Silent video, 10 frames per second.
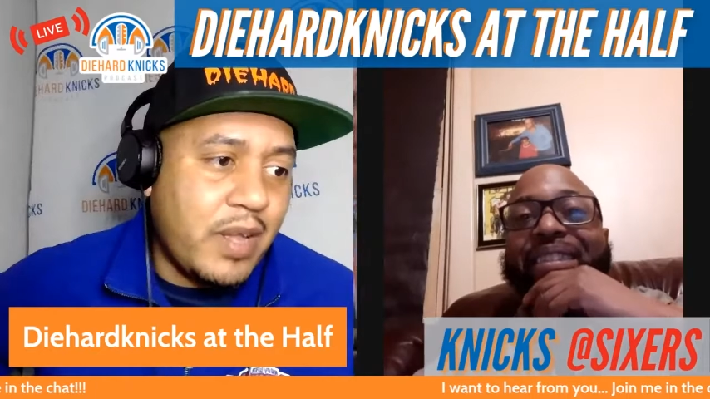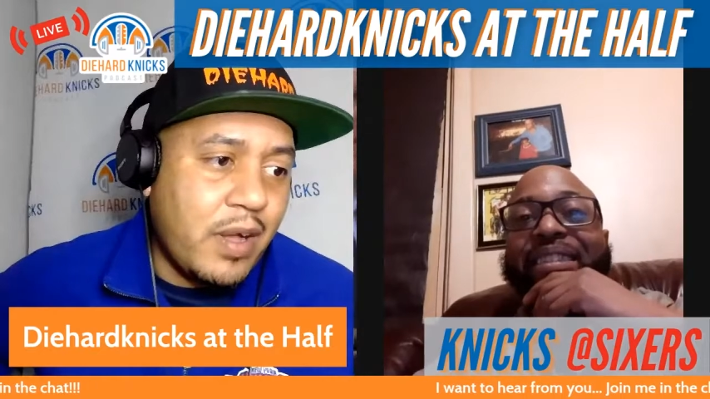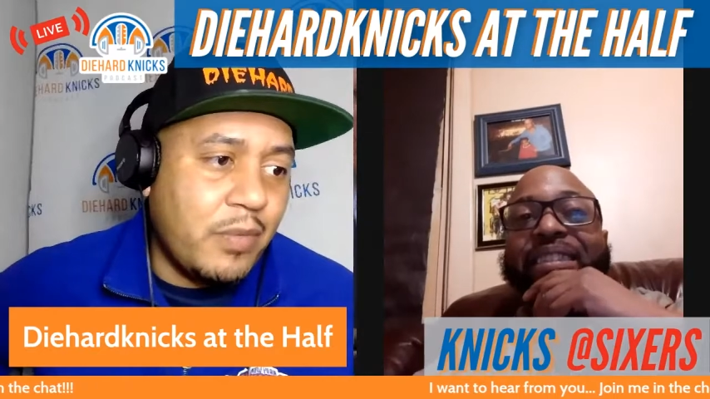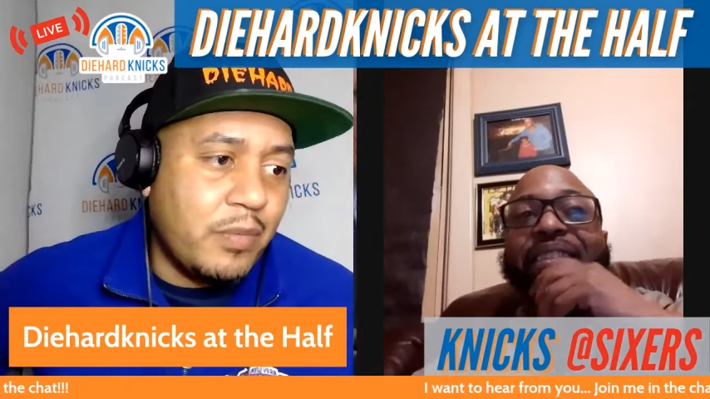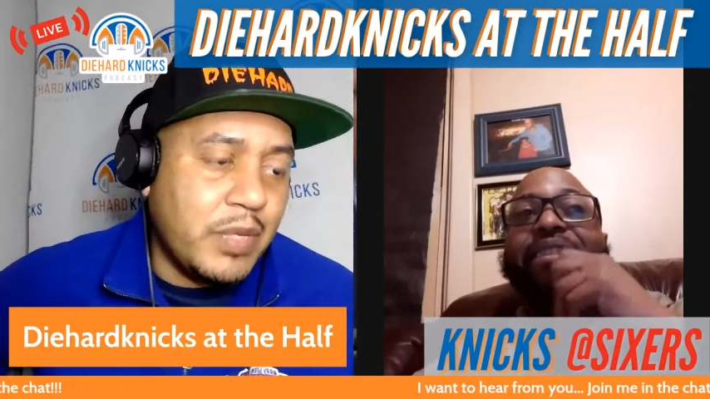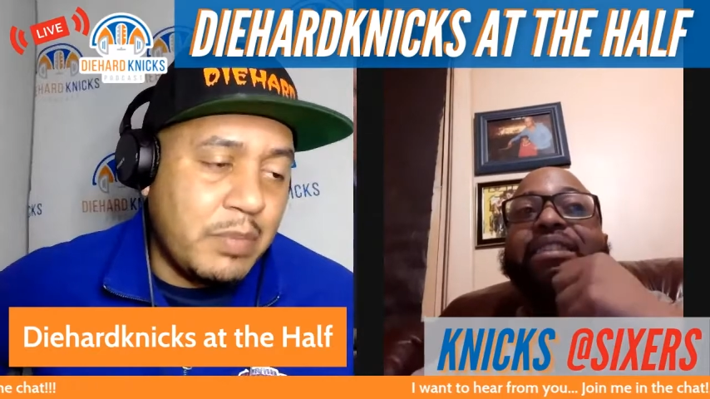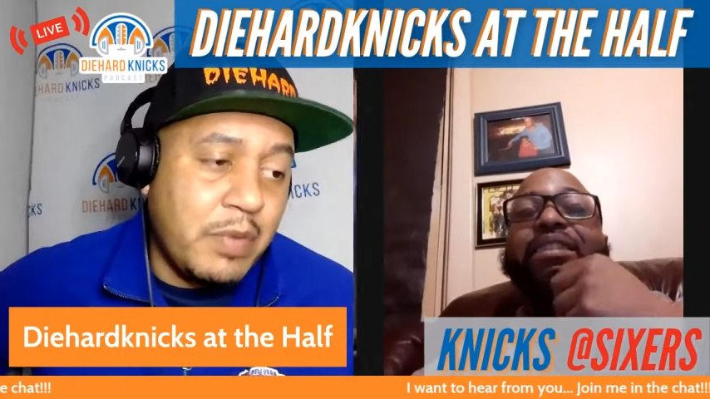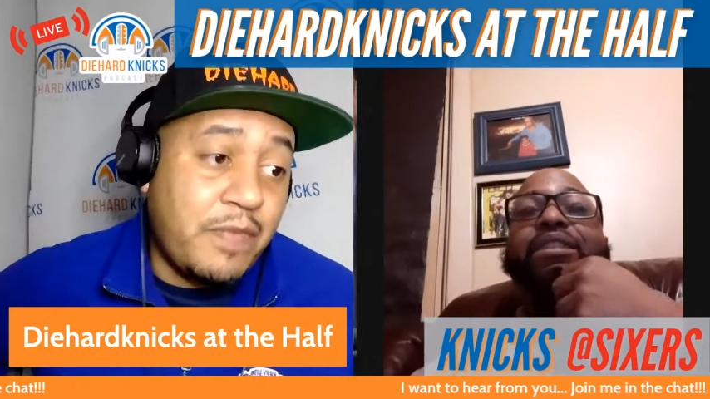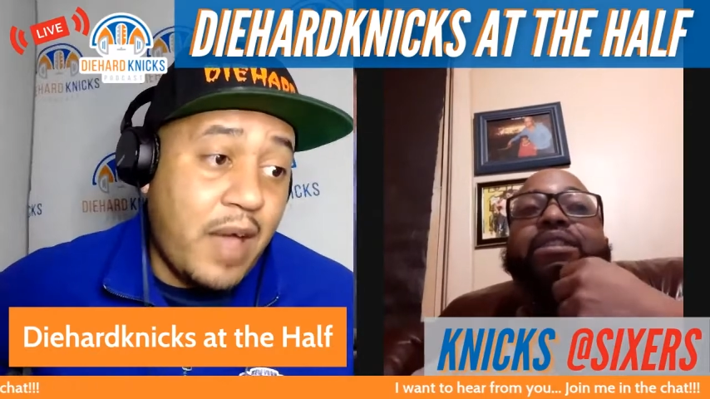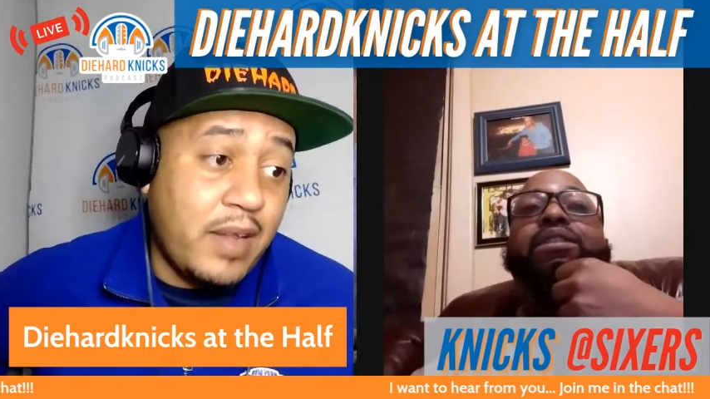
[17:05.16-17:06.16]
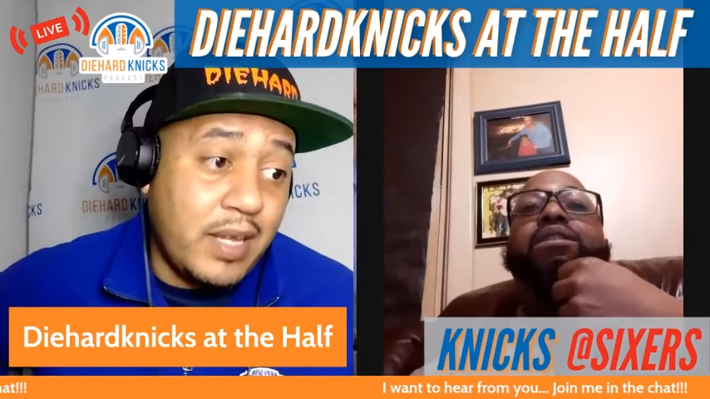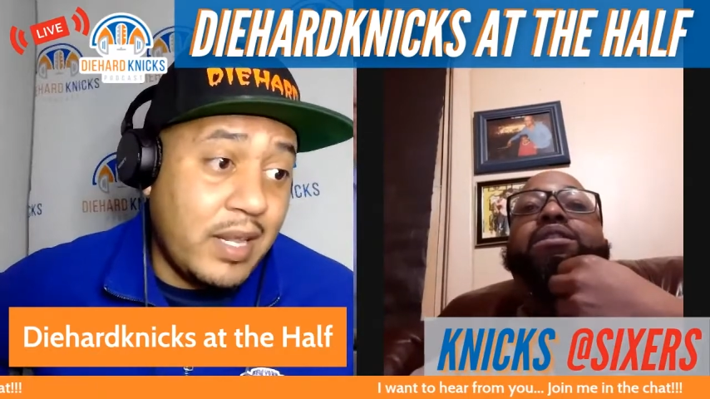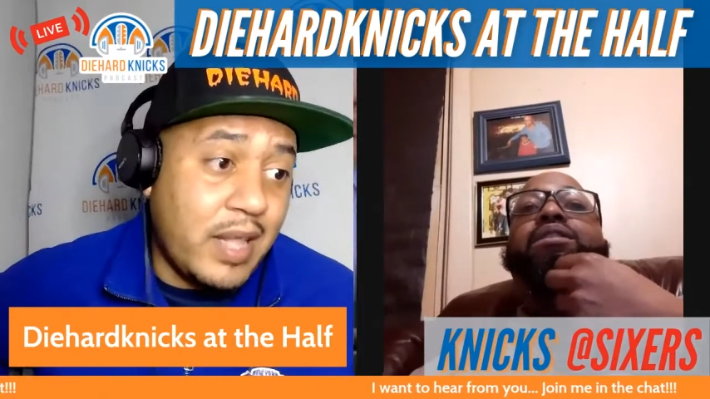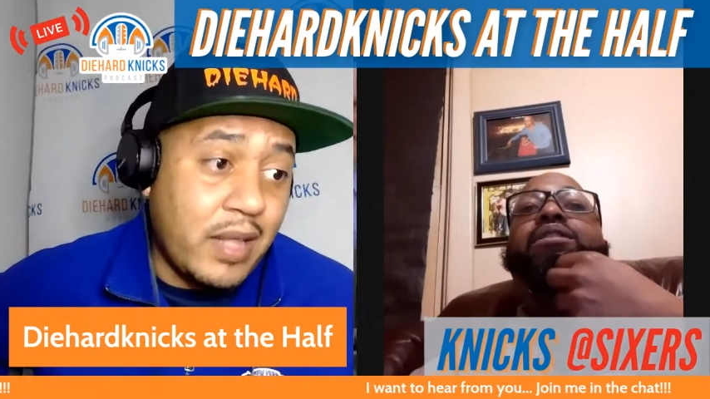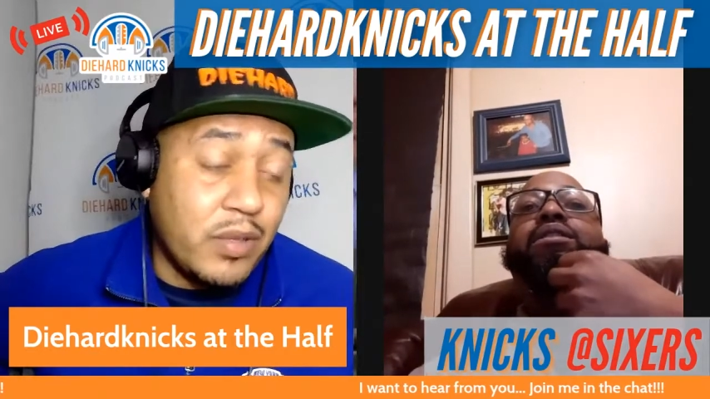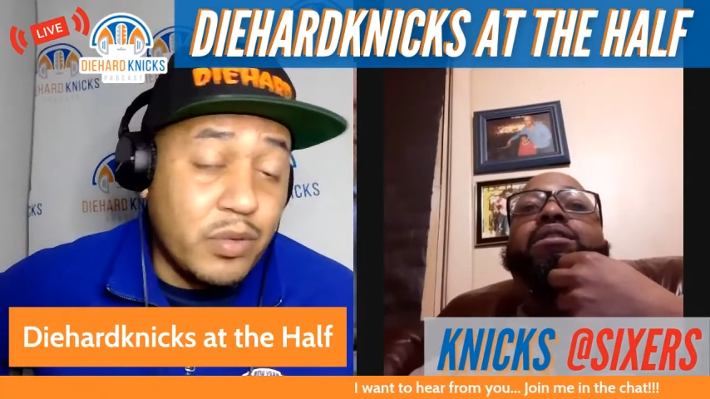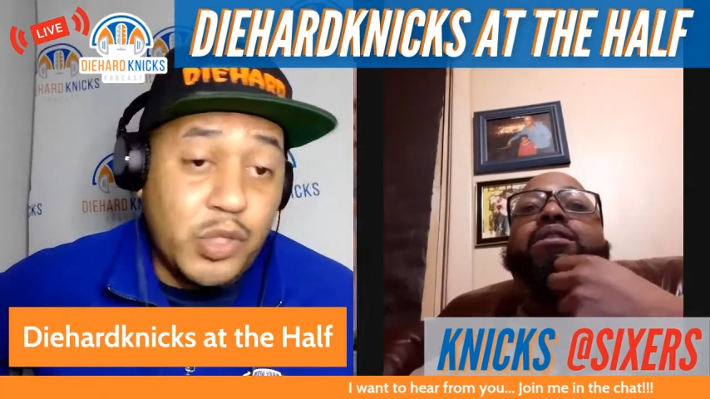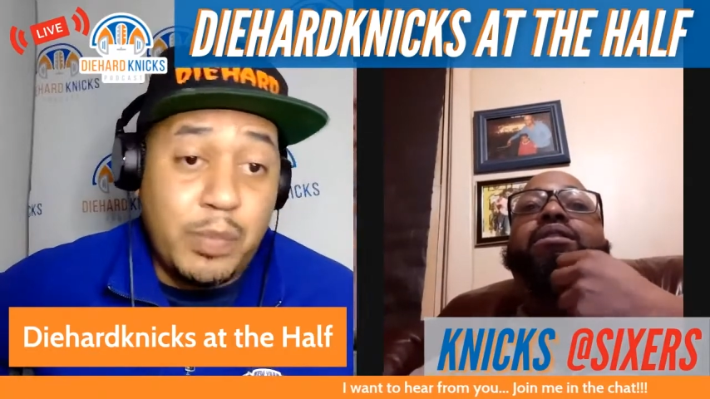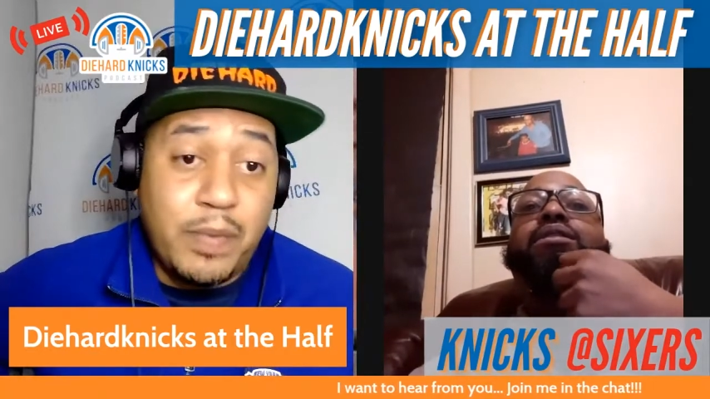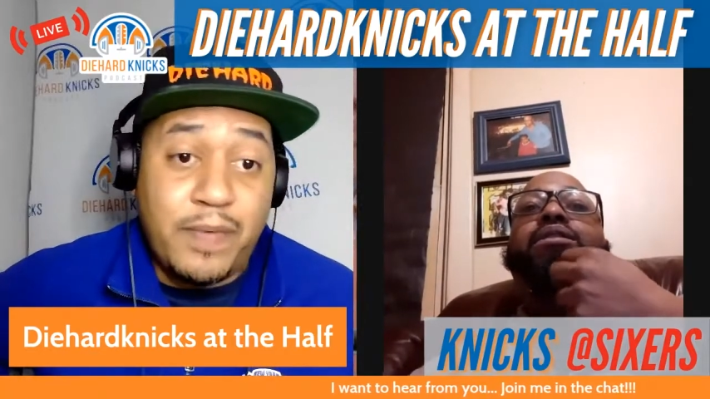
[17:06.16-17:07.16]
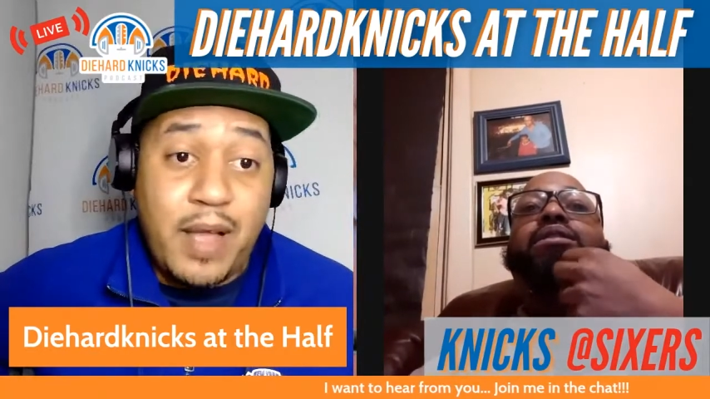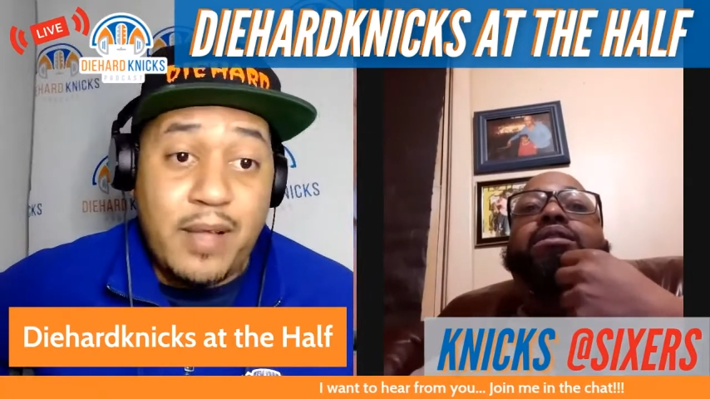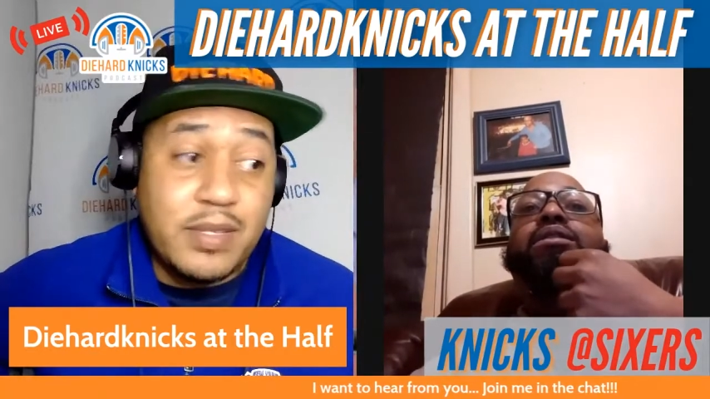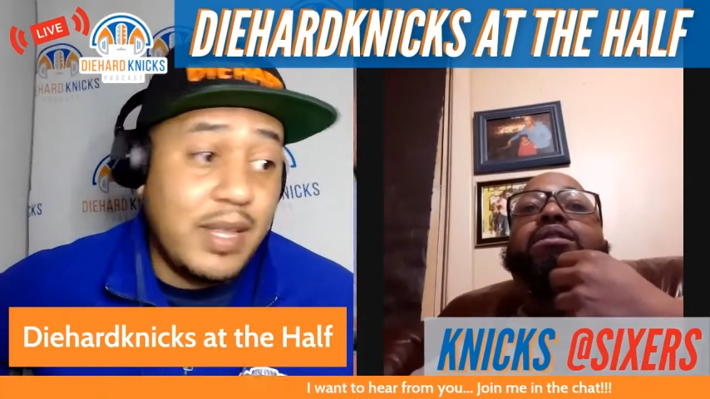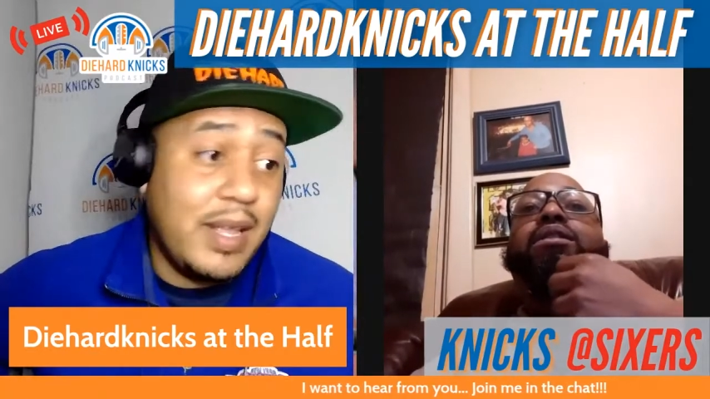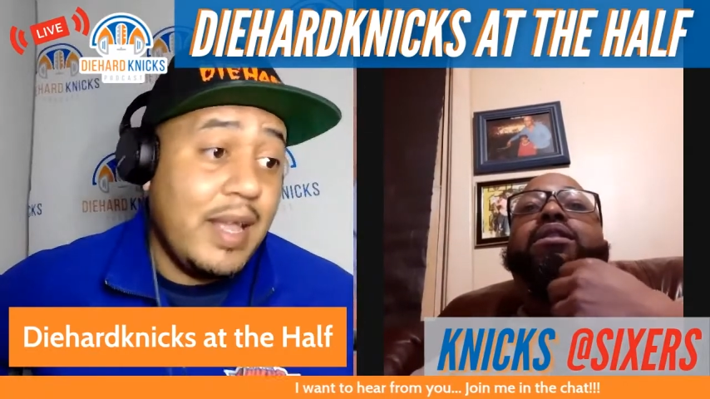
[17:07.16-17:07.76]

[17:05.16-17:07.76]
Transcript: has been fouling, getting a lot of little stupid fouls.